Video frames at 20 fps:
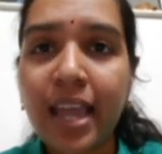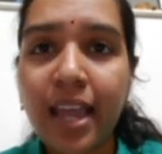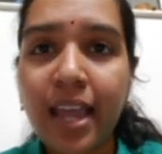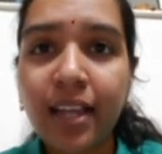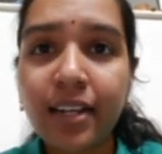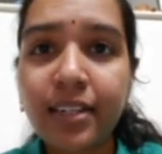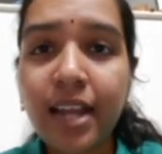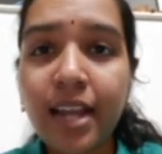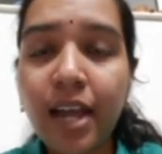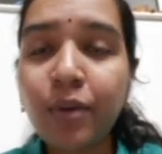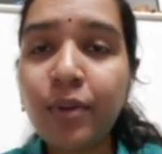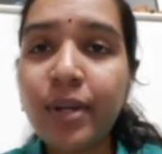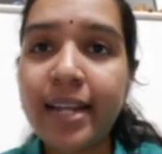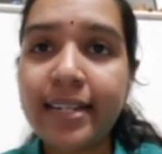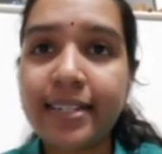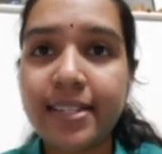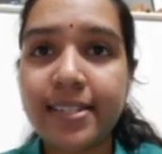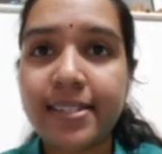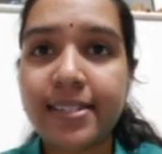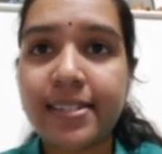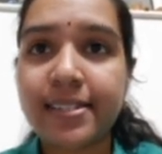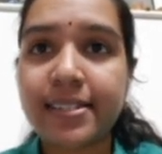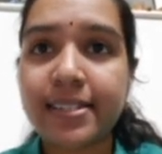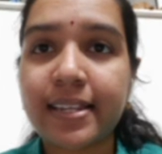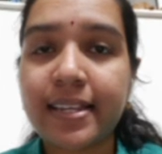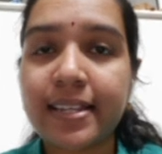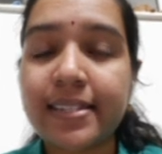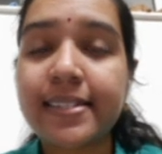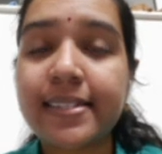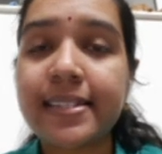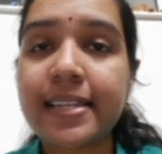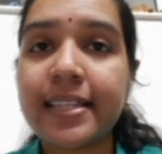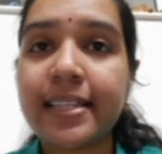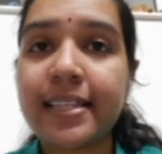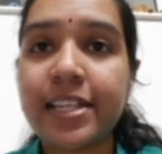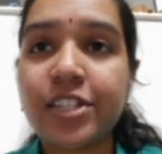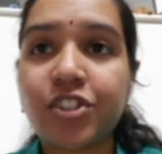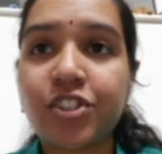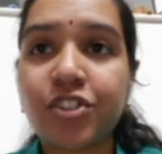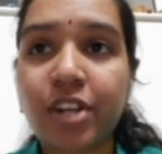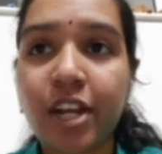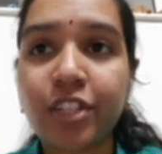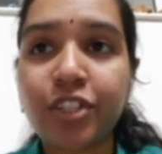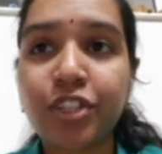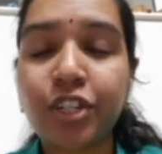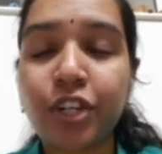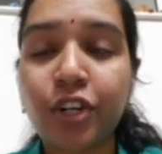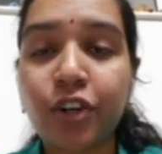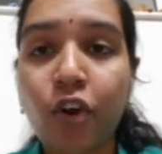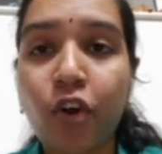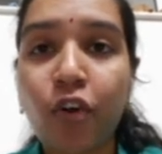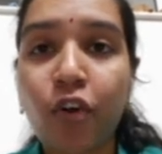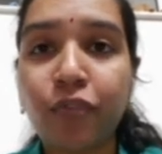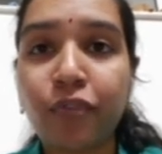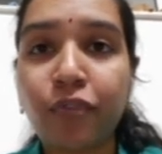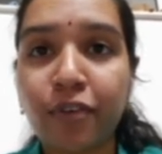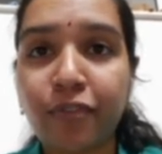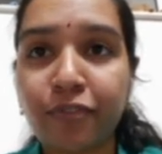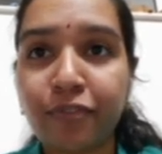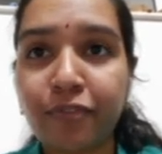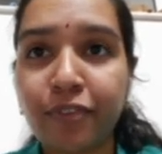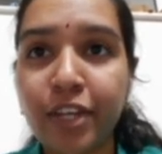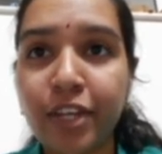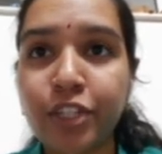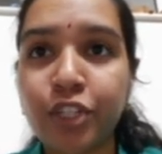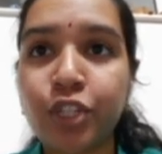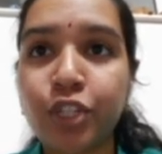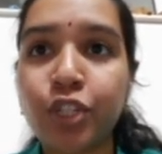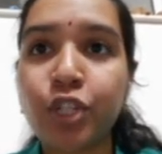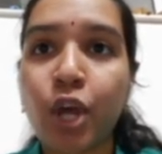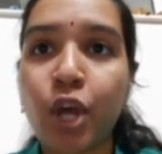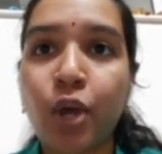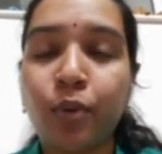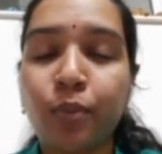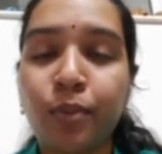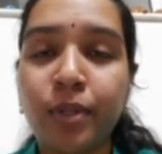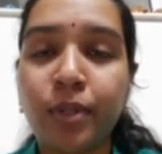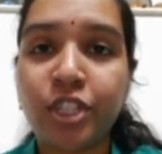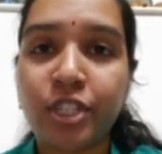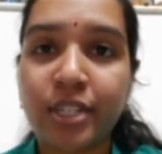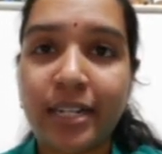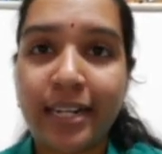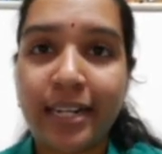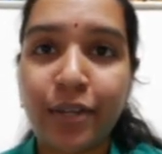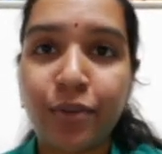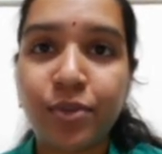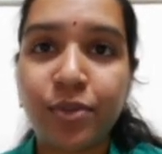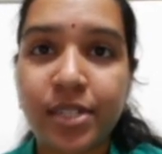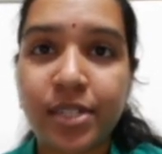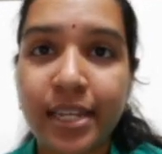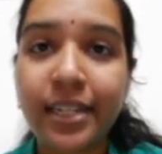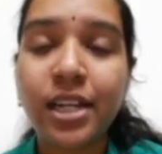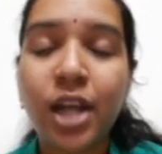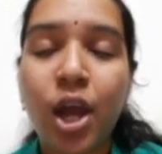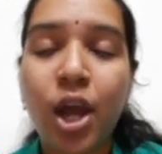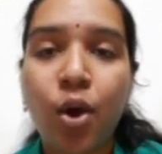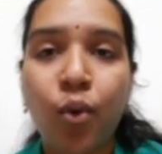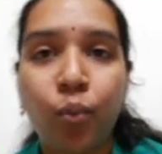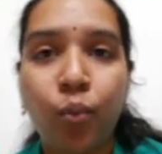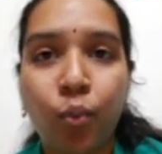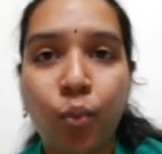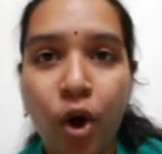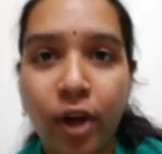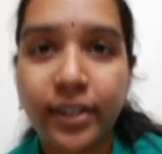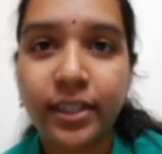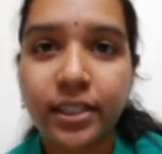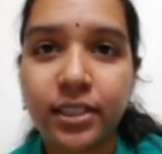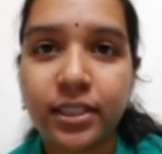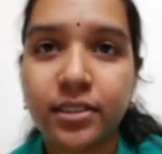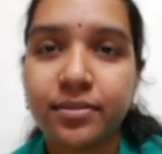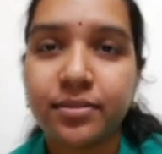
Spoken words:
Now let us discuss the structure of a fish which lives in water.